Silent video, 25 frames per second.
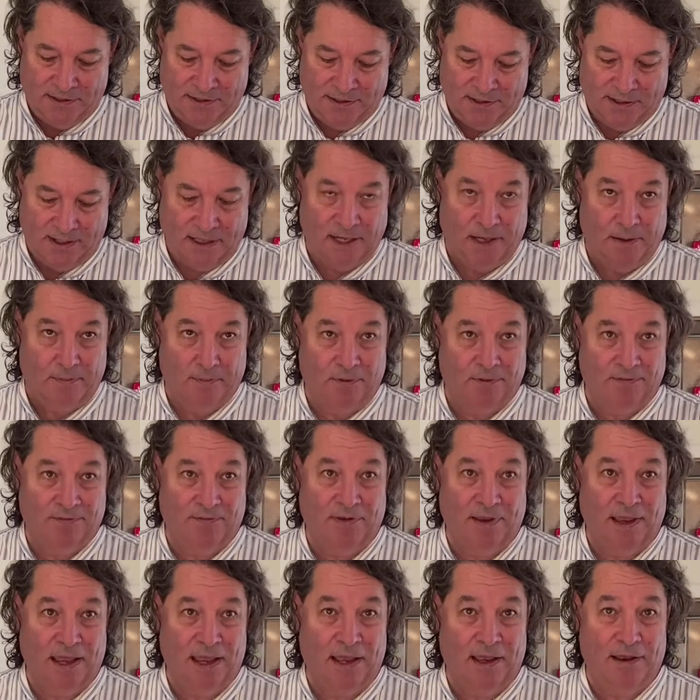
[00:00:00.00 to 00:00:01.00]
and a cup and
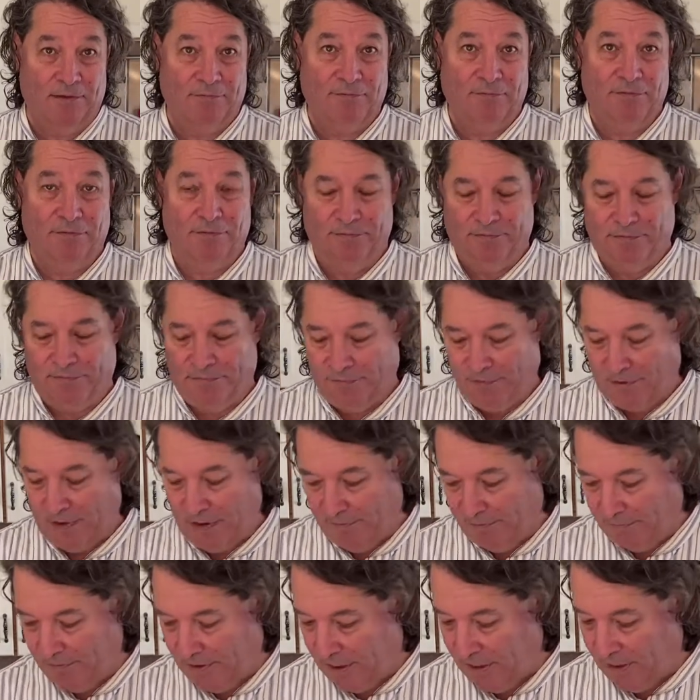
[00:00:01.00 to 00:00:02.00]
a half
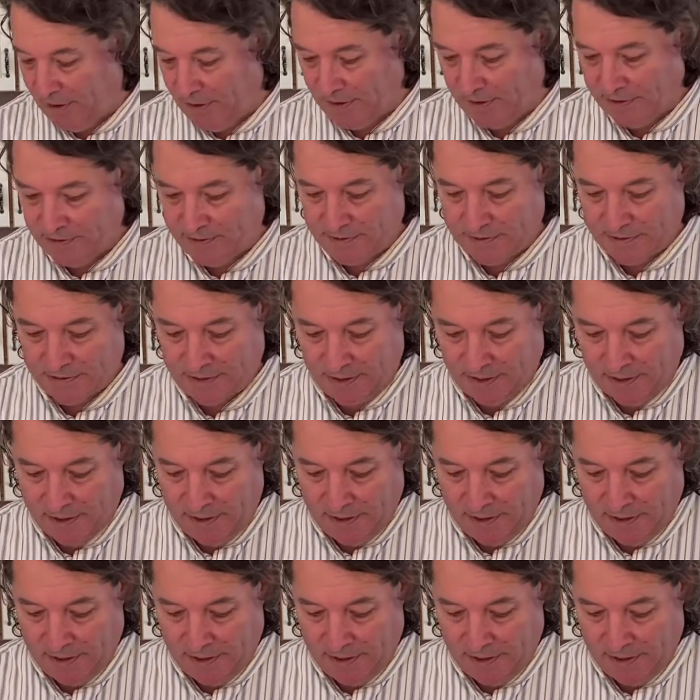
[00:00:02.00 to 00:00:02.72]
of carrots.